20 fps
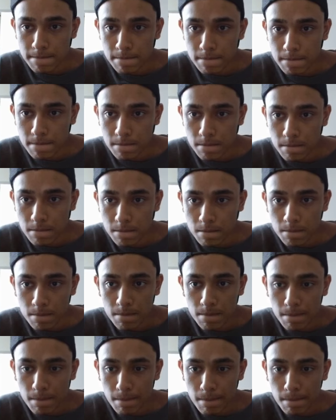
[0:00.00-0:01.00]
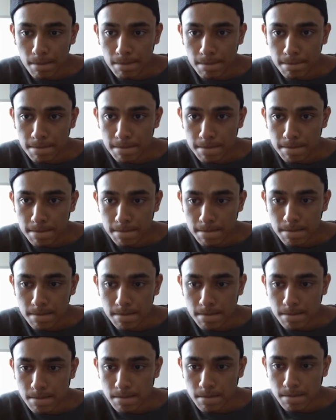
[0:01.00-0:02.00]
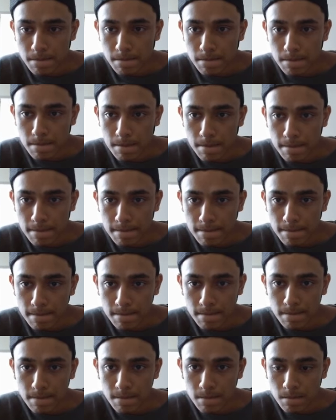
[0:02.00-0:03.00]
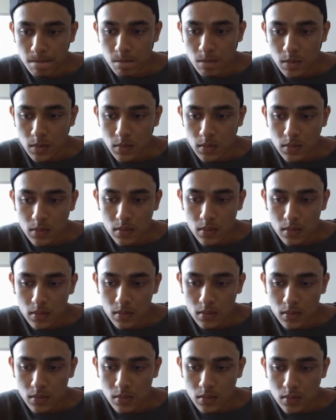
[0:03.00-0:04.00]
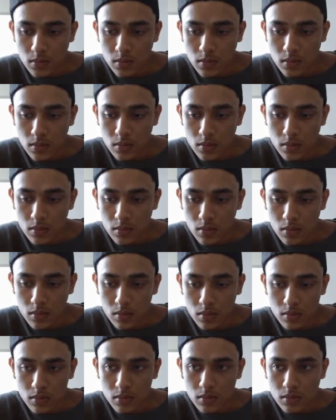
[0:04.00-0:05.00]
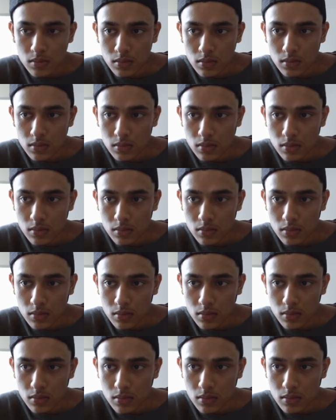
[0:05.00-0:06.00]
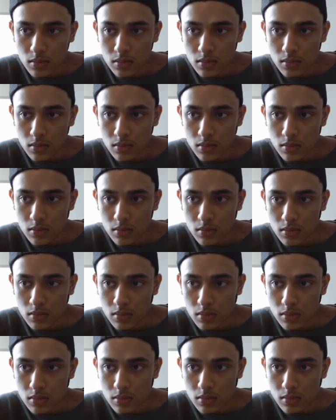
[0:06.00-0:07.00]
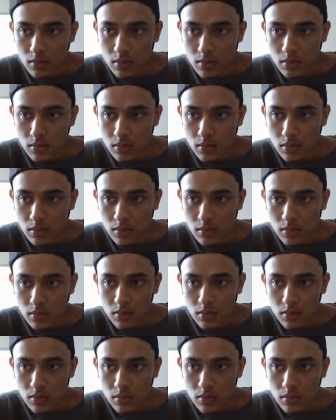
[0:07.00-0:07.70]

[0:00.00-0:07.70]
No one is speaking in this clip.